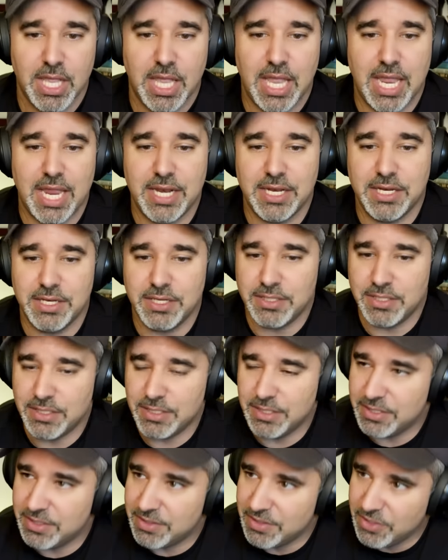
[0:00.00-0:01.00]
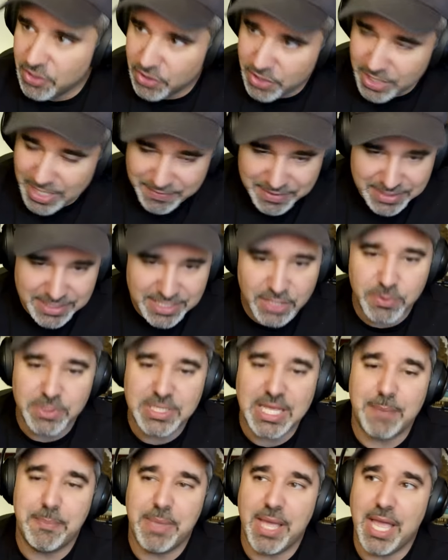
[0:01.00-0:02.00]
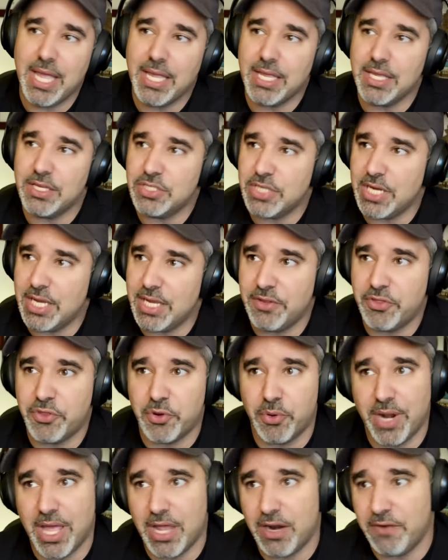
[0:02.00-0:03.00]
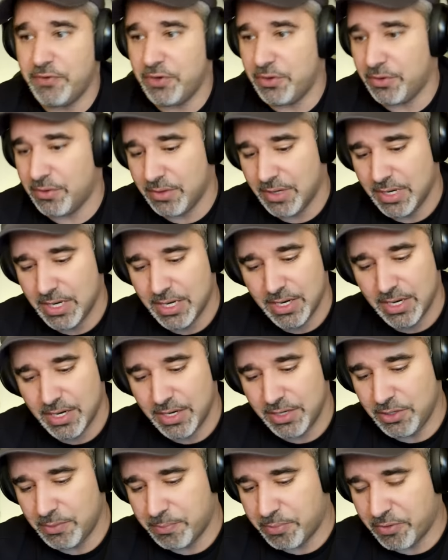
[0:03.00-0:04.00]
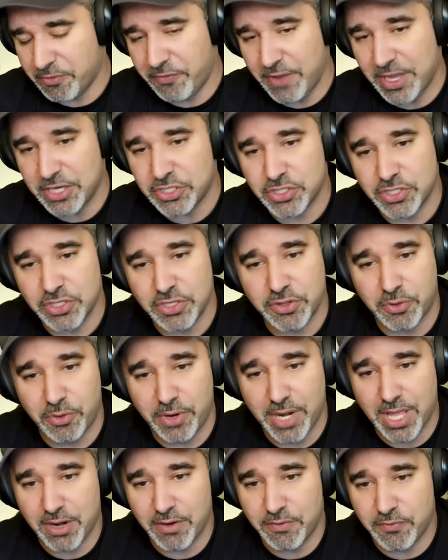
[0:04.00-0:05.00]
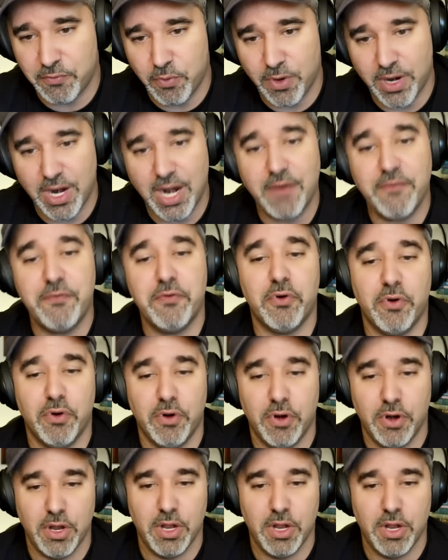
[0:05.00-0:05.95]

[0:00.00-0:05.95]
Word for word: And you're going to have to deal with that baggage and thrown out of your your profession, thrown out of wherever